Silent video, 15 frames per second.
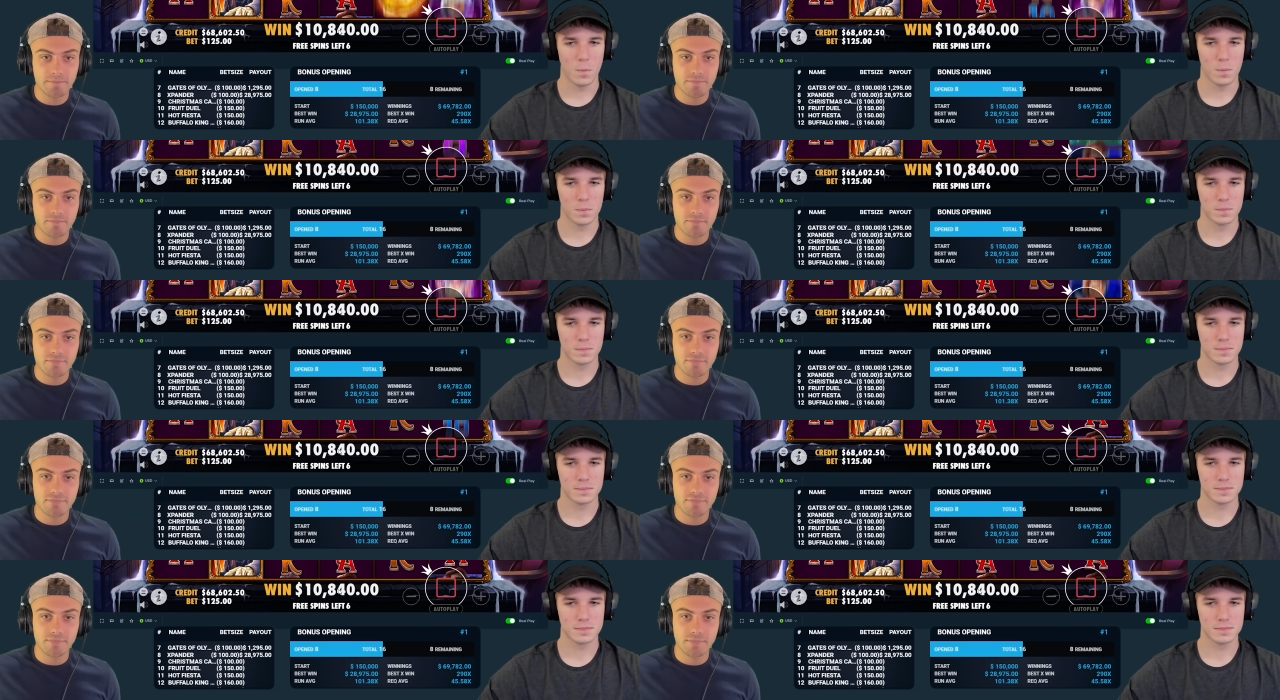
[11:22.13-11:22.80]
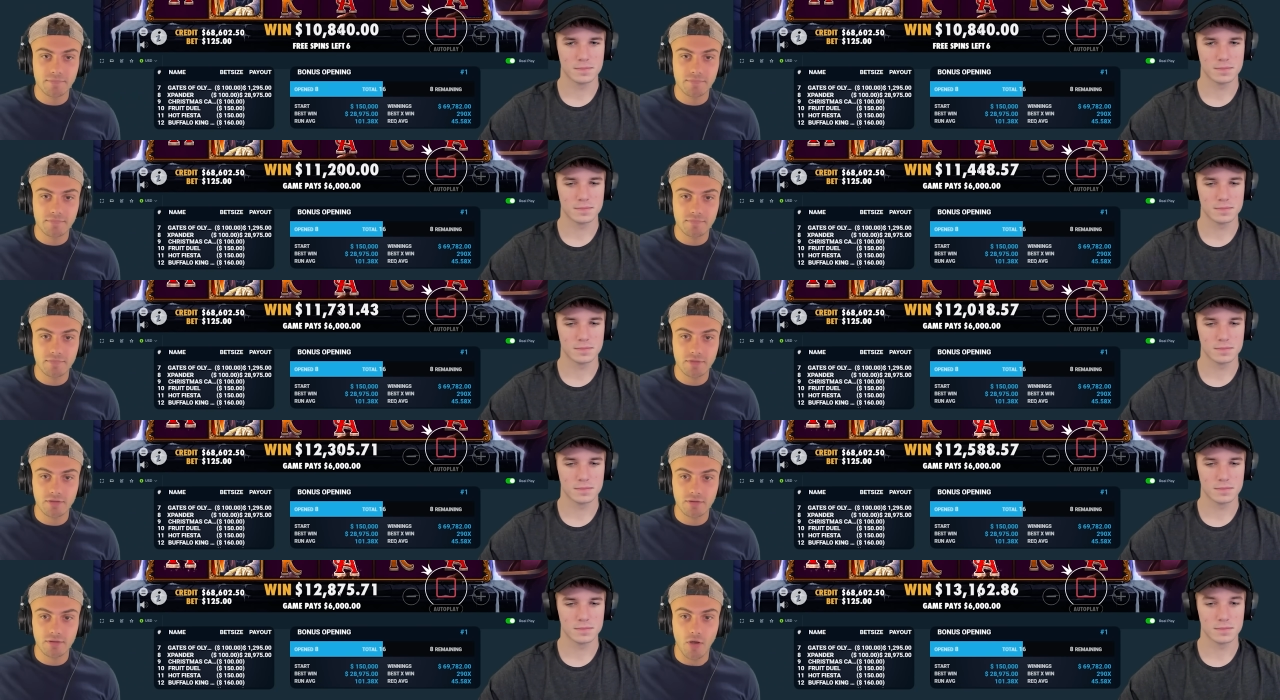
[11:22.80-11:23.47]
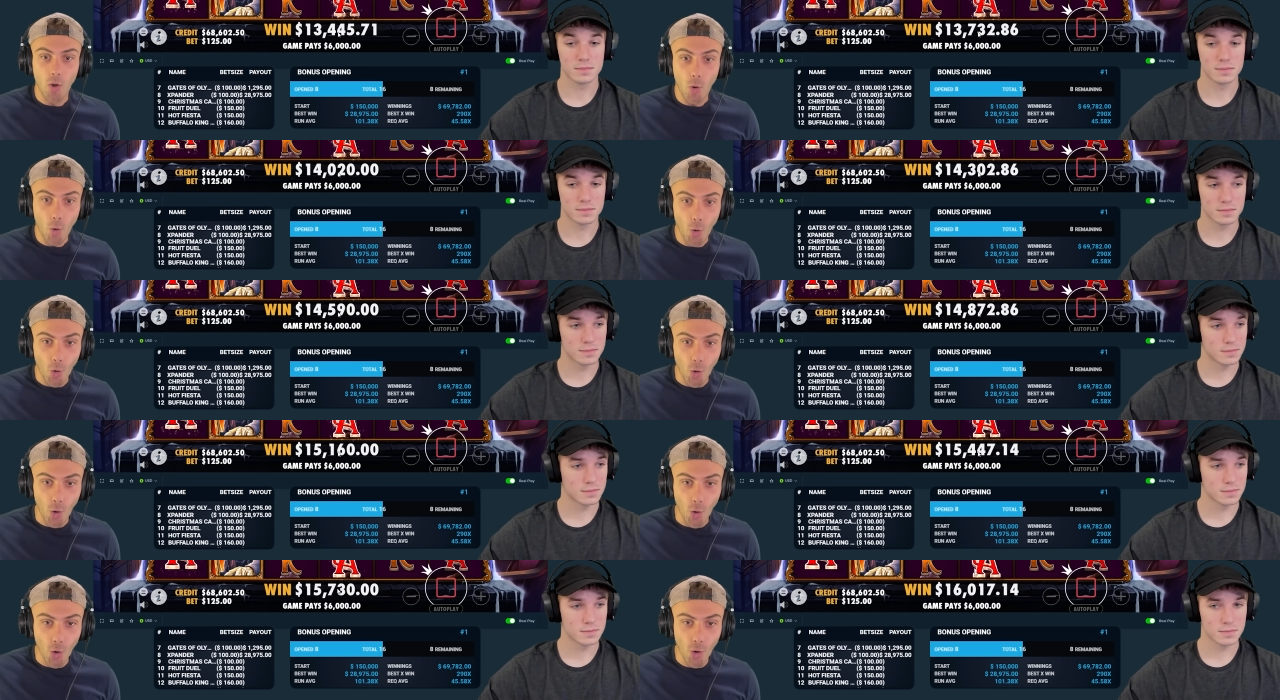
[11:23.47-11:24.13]

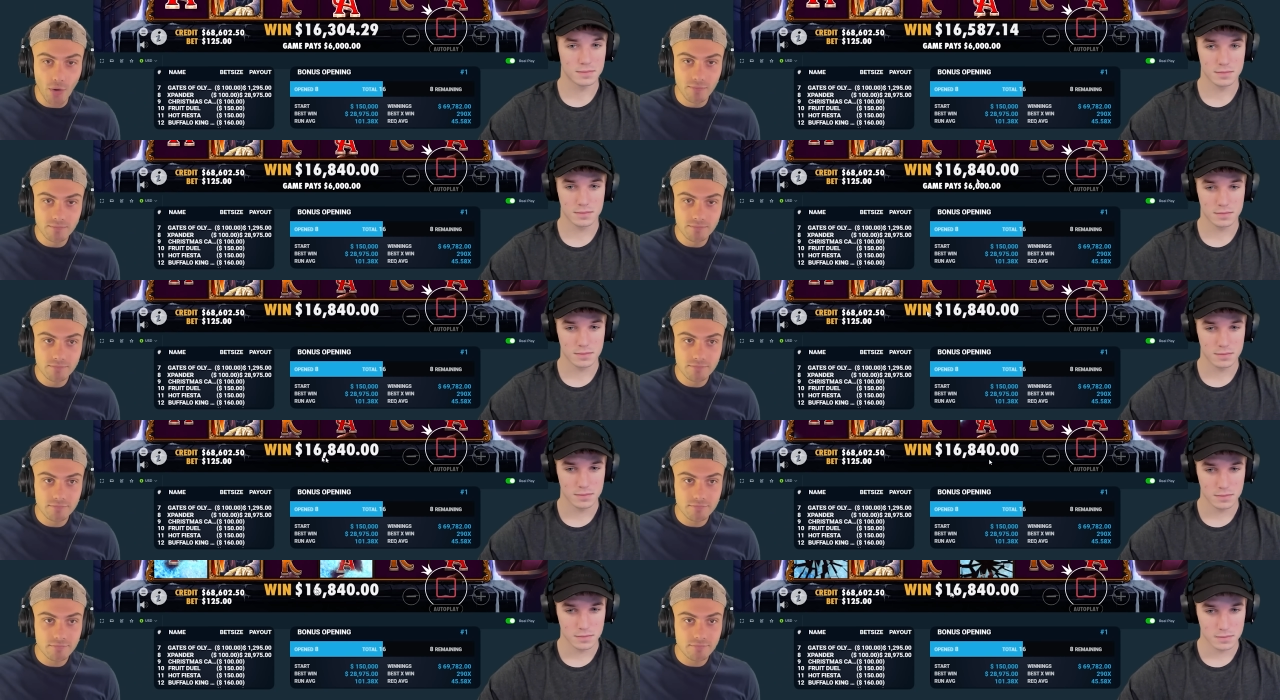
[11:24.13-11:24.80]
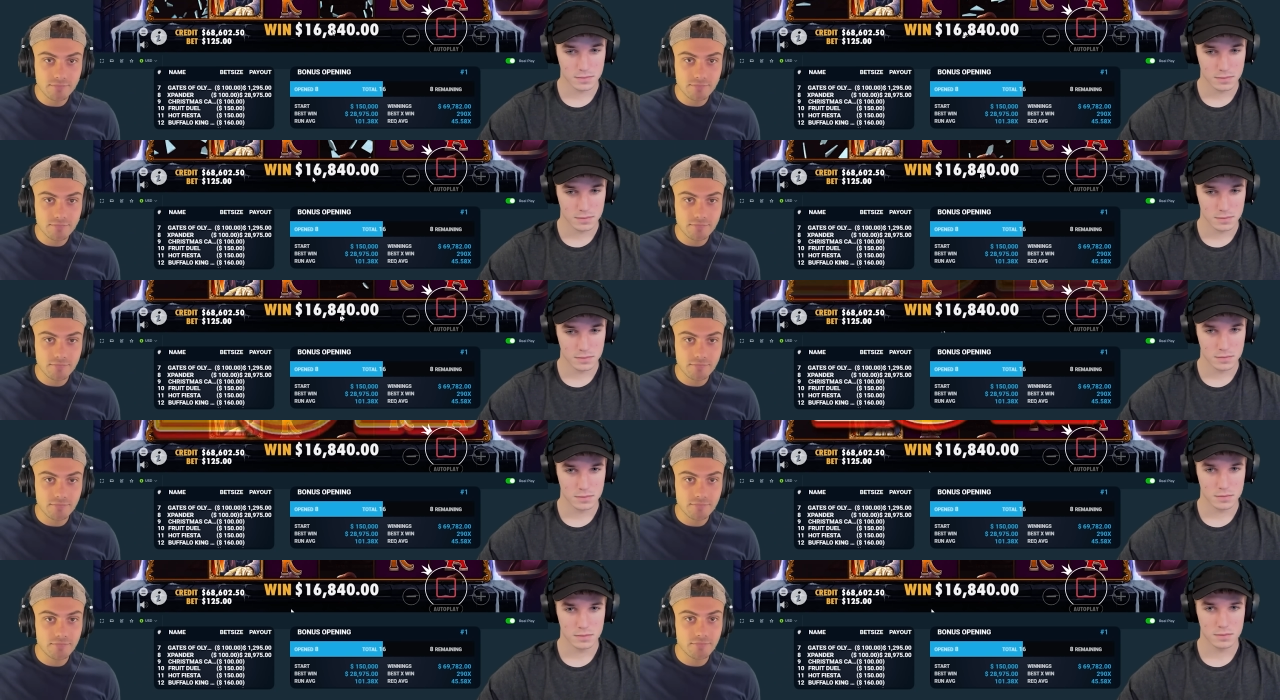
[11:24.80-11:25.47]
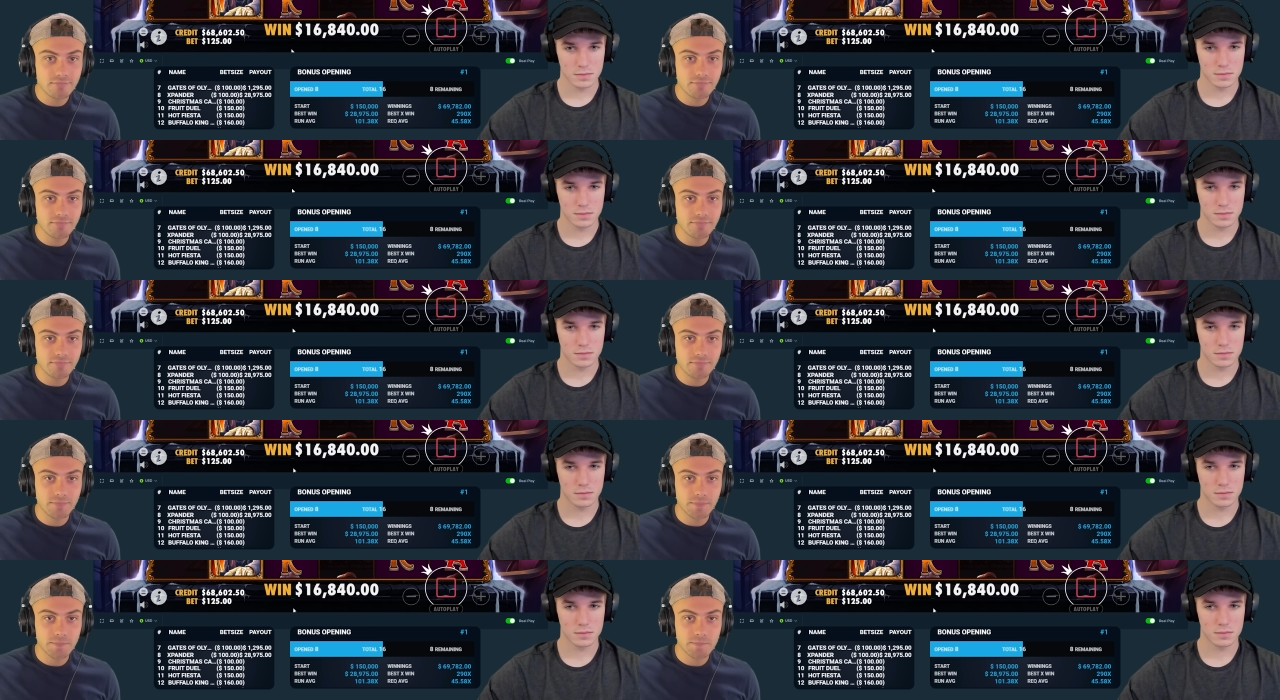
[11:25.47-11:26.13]

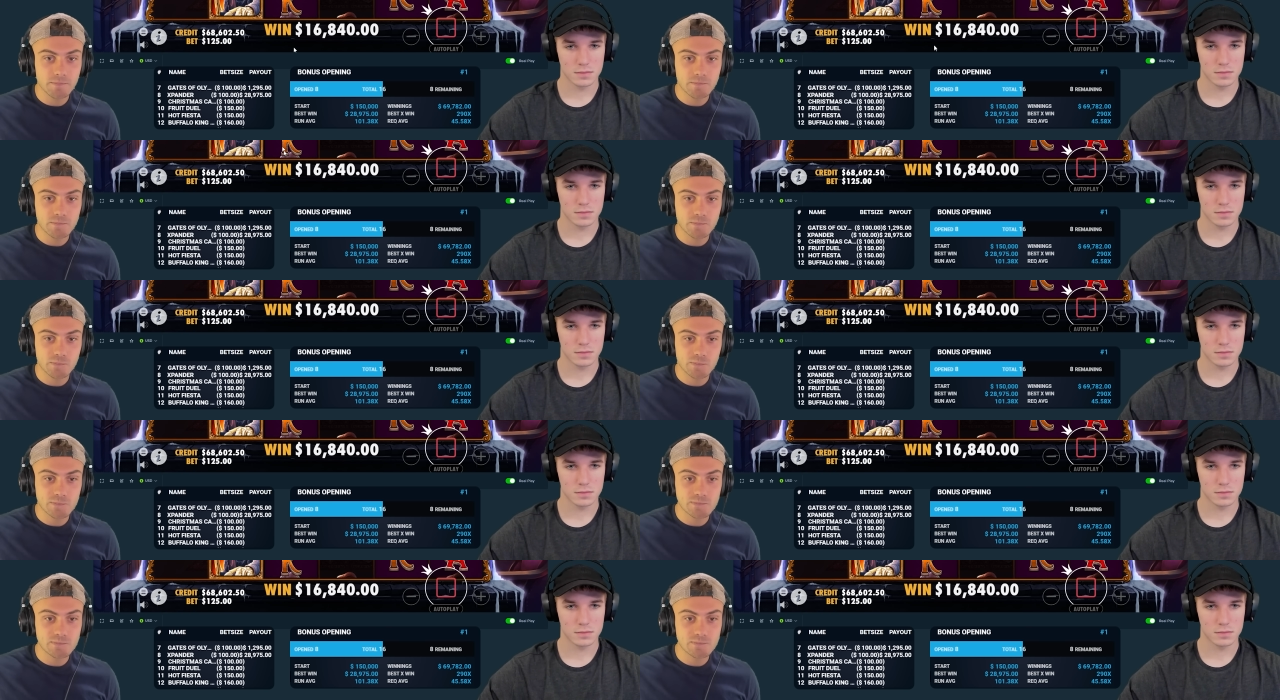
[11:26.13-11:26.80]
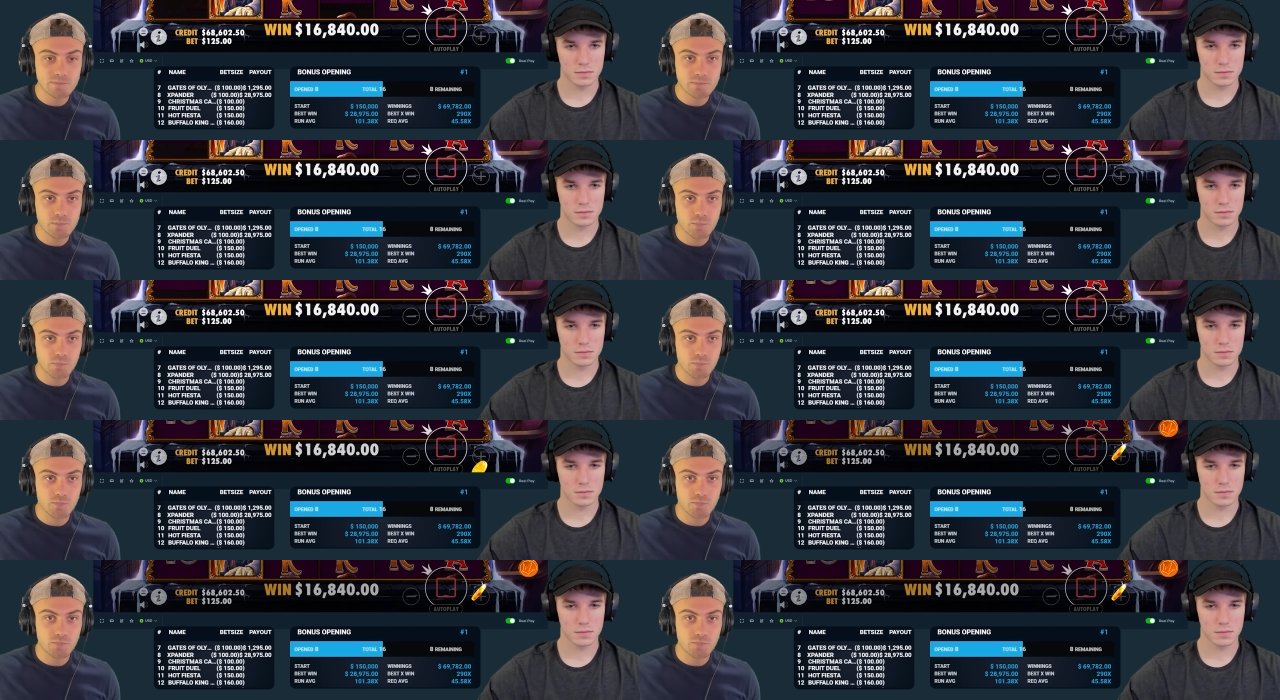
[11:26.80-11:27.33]
[no speech]